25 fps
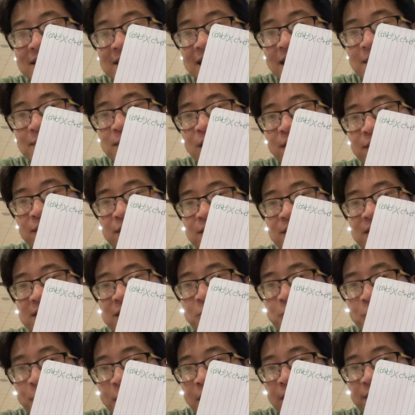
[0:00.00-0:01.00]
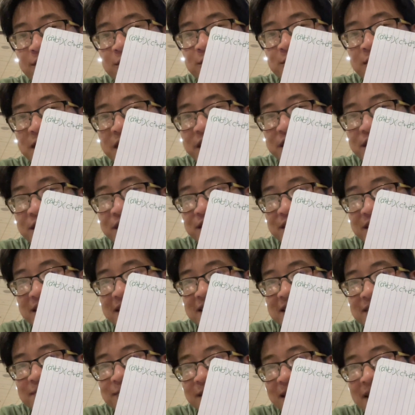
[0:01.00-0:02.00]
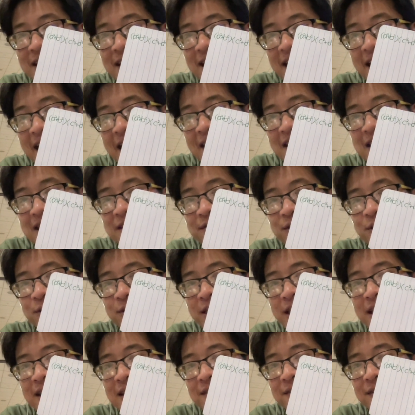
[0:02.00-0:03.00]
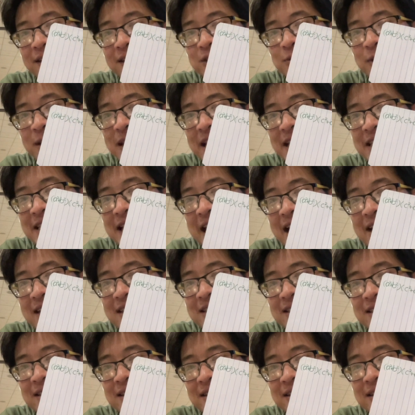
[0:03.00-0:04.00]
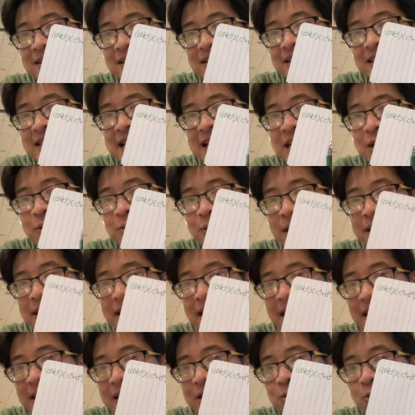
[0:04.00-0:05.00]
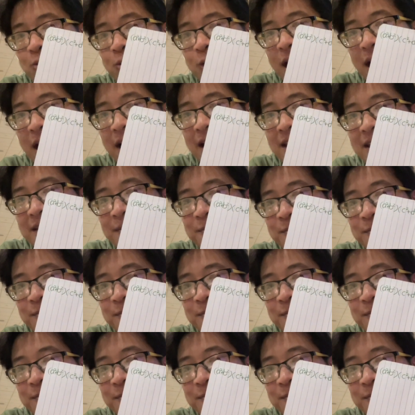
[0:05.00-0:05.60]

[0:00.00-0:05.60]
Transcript: of square of two integers. And if you think the first one is x, the second one is y,